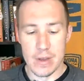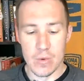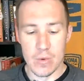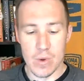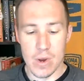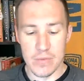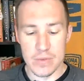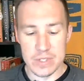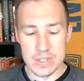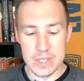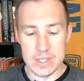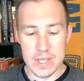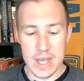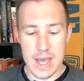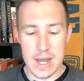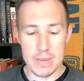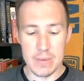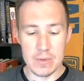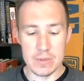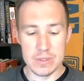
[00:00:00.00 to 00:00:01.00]
Rever says
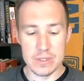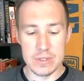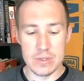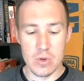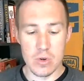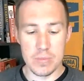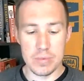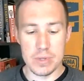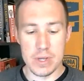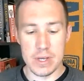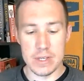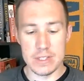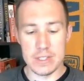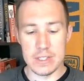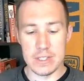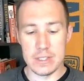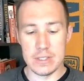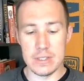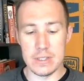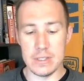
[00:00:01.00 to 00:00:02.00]
Hannibal is
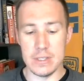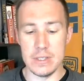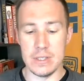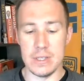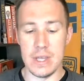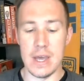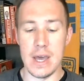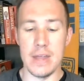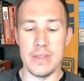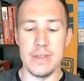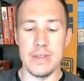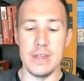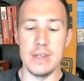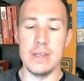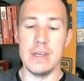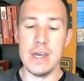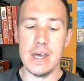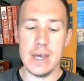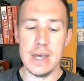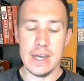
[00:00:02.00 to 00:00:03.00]
surplus. Yeah, I
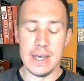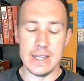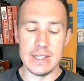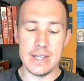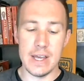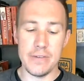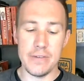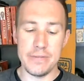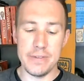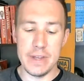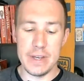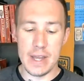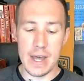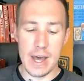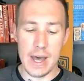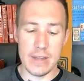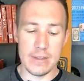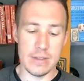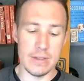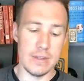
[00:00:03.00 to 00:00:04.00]
think he's definitely
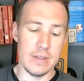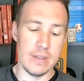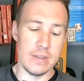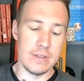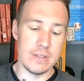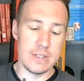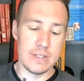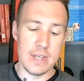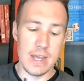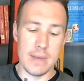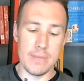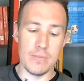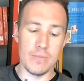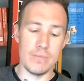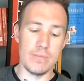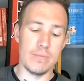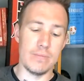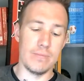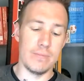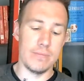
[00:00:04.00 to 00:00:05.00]
not in the
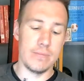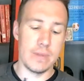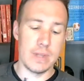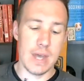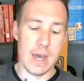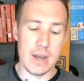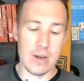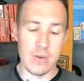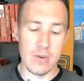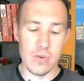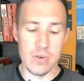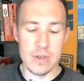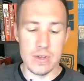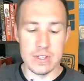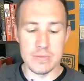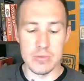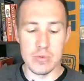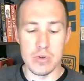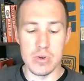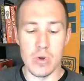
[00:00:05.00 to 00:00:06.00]
same category
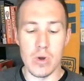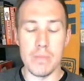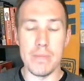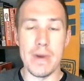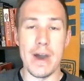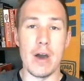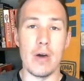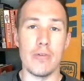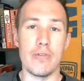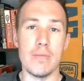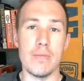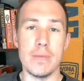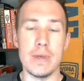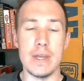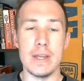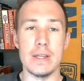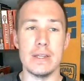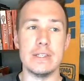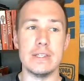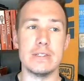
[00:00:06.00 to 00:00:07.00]
as Bruno Mount for me,
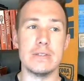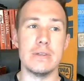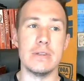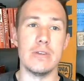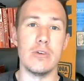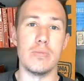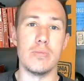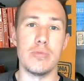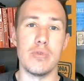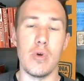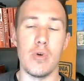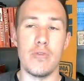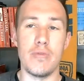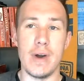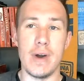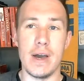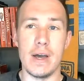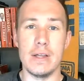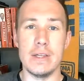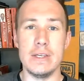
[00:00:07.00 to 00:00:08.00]
at least their
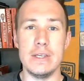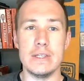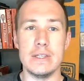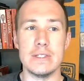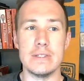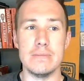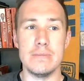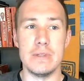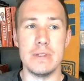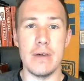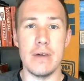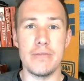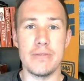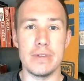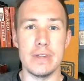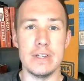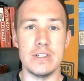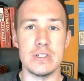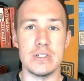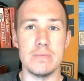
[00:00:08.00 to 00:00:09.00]
profile. He's
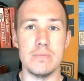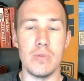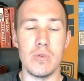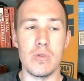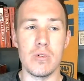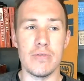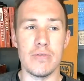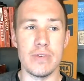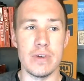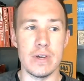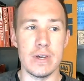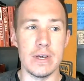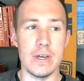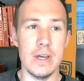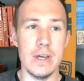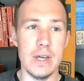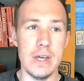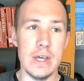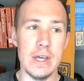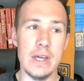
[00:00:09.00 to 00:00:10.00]
definitely just more of a,
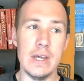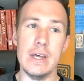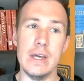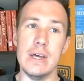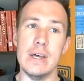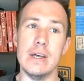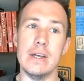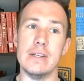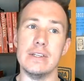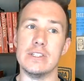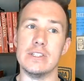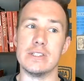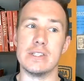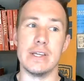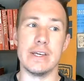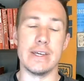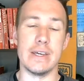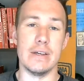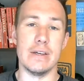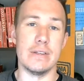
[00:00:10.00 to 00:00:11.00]
just
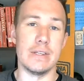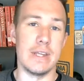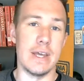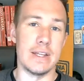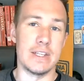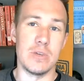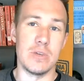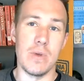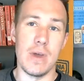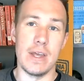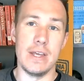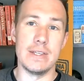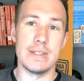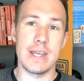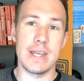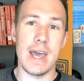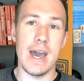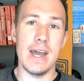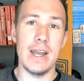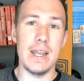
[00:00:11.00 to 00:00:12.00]
like a gets around. He's
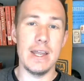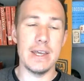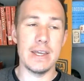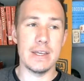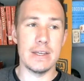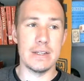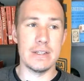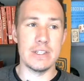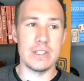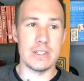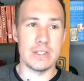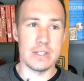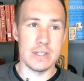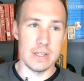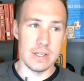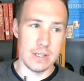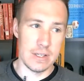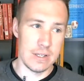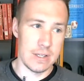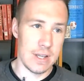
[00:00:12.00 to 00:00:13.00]
kind of like
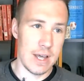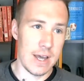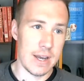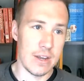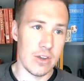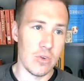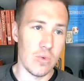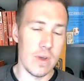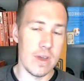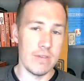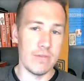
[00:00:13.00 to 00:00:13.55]
not a great